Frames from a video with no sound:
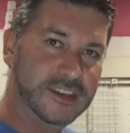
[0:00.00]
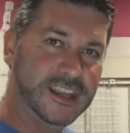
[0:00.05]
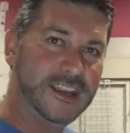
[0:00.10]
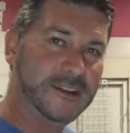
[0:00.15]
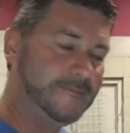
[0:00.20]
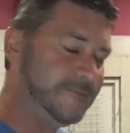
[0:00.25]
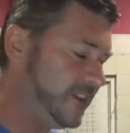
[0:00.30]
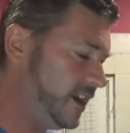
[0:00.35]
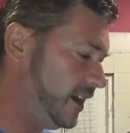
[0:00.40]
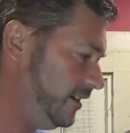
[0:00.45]
Now,
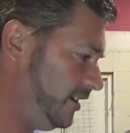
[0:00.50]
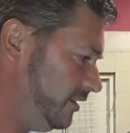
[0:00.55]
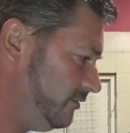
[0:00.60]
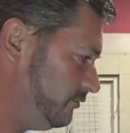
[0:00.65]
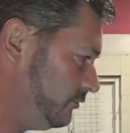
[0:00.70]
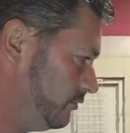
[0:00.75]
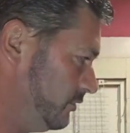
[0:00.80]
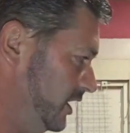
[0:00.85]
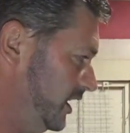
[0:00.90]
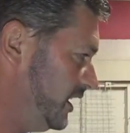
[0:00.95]
I don't
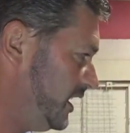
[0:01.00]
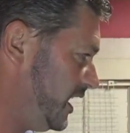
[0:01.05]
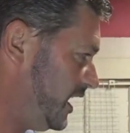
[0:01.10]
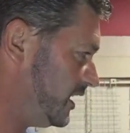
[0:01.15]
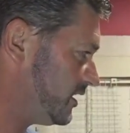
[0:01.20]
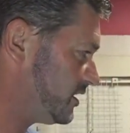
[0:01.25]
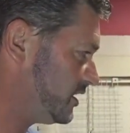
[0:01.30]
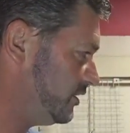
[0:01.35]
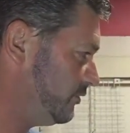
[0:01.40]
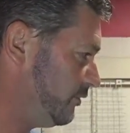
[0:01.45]
really
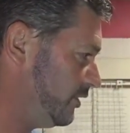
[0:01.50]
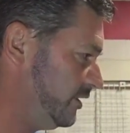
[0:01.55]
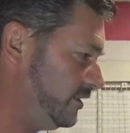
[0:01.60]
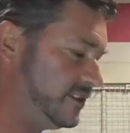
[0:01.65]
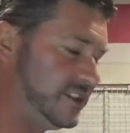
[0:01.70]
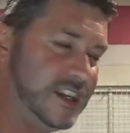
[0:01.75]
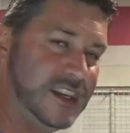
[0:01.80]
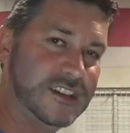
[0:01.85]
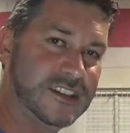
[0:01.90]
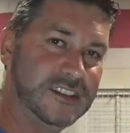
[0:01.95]
actually want
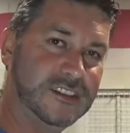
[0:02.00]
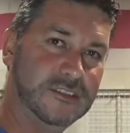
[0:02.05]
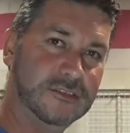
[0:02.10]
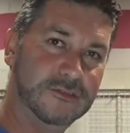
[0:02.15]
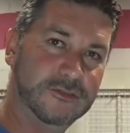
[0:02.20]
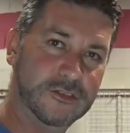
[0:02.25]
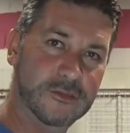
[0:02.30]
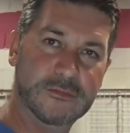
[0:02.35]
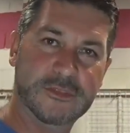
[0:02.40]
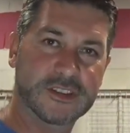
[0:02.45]
to test it
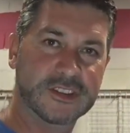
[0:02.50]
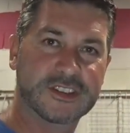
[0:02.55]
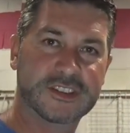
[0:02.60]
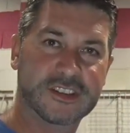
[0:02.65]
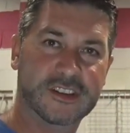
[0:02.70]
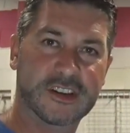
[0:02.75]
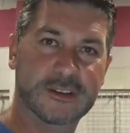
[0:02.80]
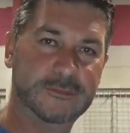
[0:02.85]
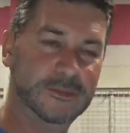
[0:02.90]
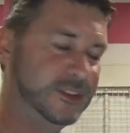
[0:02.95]
from this
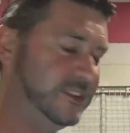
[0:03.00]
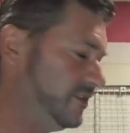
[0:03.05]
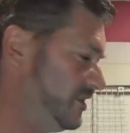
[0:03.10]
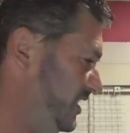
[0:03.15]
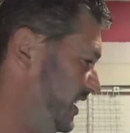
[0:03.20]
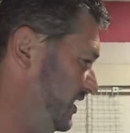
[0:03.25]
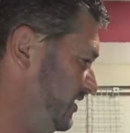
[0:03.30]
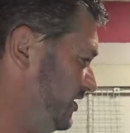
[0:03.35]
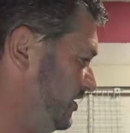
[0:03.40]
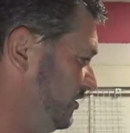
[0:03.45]
side because
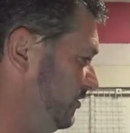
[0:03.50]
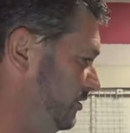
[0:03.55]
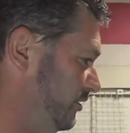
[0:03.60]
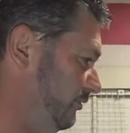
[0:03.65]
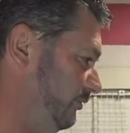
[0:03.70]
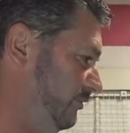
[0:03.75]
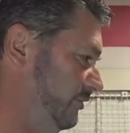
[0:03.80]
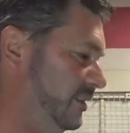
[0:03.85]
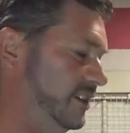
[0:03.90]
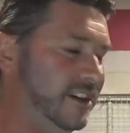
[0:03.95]
that's sort
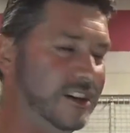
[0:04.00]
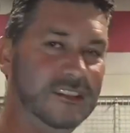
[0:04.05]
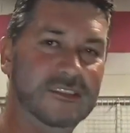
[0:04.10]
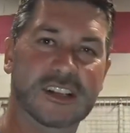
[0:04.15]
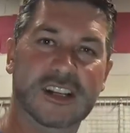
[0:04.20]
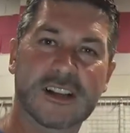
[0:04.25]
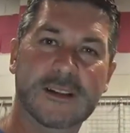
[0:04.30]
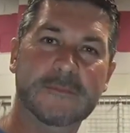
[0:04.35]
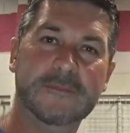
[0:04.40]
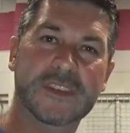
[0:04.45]
of, you know,
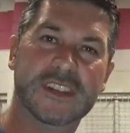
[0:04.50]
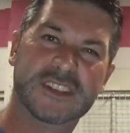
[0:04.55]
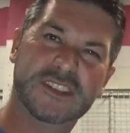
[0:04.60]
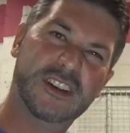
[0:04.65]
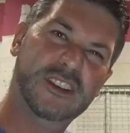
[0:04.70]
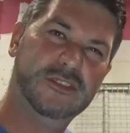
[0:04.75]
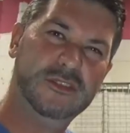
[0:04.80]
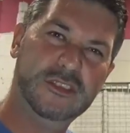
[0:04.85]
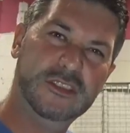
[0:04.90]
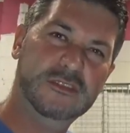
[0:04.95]
so
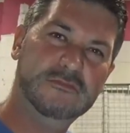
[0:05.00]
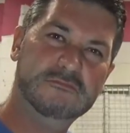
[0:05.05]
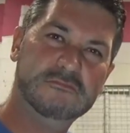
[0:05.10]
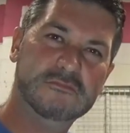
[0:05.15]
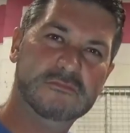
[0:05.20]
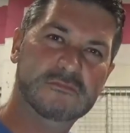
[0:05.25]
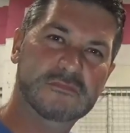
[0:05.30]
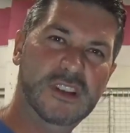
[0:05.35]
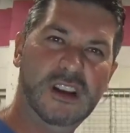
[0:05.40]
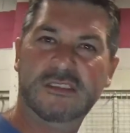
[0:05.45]
I thought,
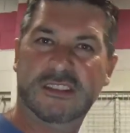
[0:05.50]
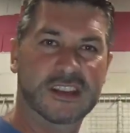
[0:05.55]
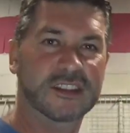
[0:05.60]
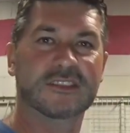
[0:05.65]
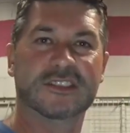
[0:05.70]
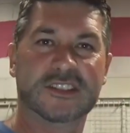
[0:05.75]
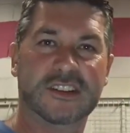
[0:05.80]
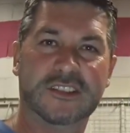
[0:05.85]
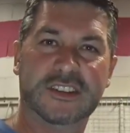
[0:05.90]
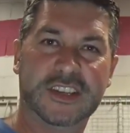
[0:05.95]
I'll get
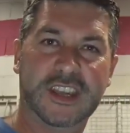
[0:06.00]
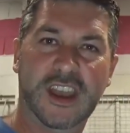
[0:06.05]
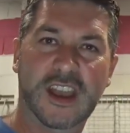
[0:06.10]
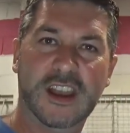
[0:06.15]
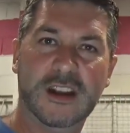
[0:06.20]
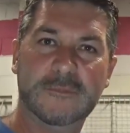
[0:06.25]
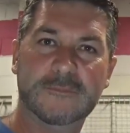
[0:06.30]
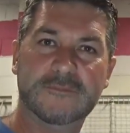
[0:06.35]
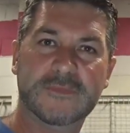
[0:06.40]
inside the car.